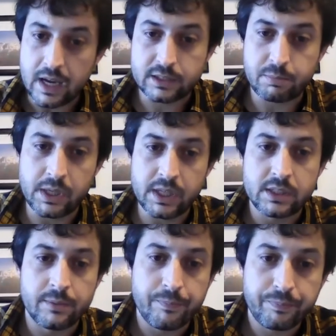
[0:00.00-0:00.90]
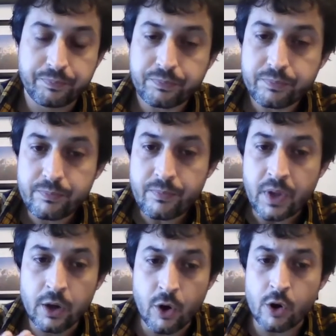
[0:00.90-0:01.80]
Next, please.
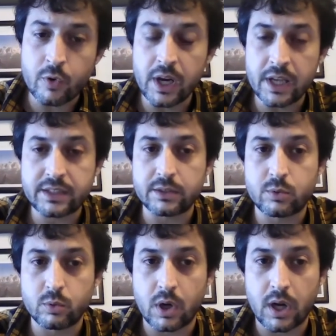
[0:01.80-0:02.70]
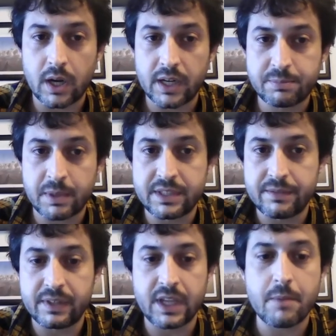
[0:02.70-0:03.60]
Not related to a
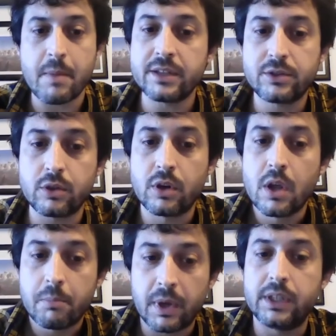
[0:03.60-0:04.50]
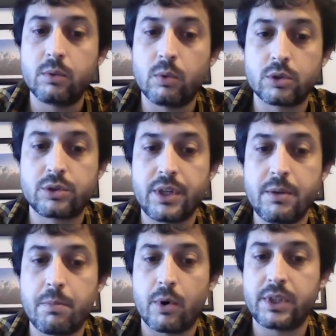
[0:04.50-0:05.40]
specific dimension, but it was
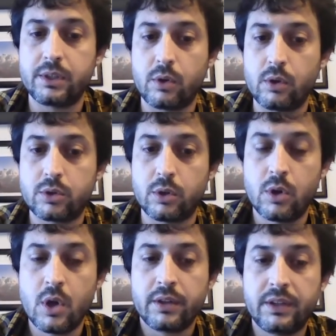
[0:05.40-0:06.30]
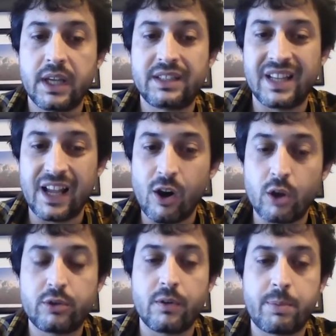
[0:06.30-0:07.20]
important also that a
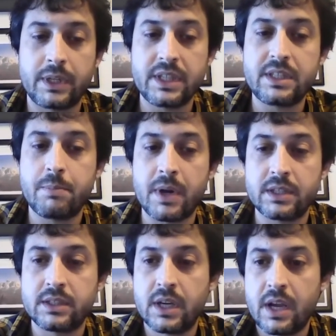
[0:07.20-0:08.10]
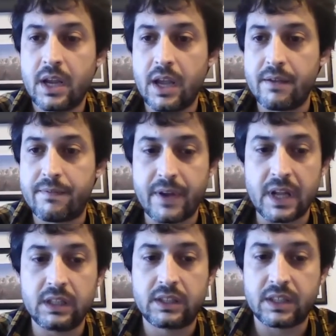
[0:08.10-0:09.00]
lot of participants
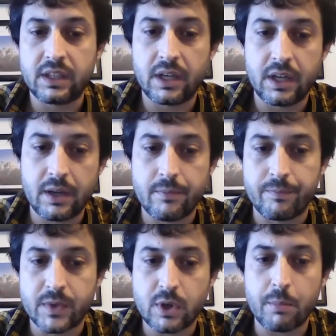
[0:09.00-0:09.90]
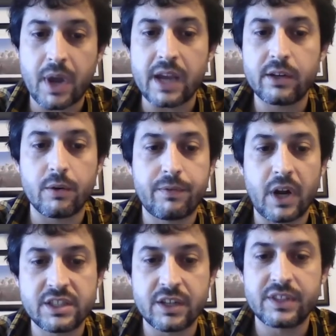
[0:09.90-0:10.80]
felt some kind of
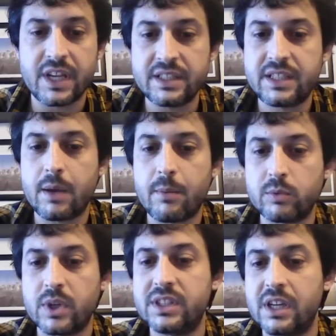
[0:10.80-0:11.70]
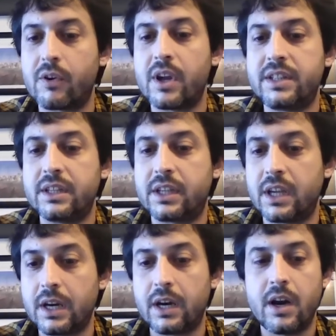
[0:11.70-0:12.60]
uncertainty about the integrated
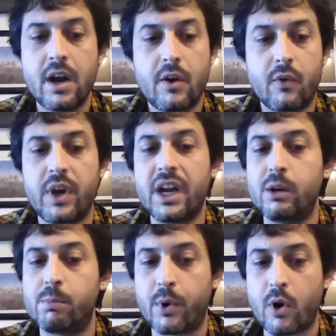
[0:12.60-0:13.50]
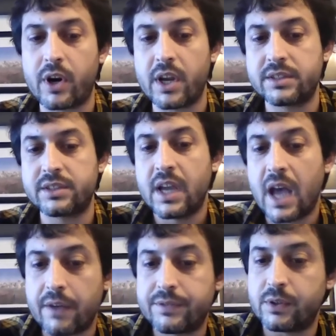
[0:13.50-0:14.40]
care real progress
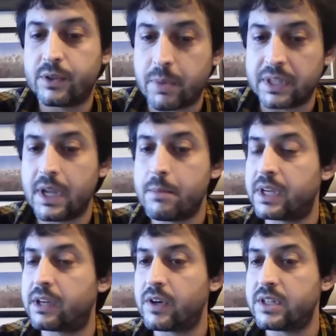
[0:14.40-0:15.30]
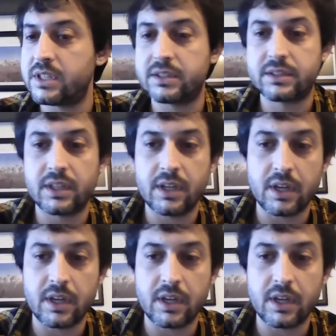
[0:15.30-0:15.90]
after the pandemic crisis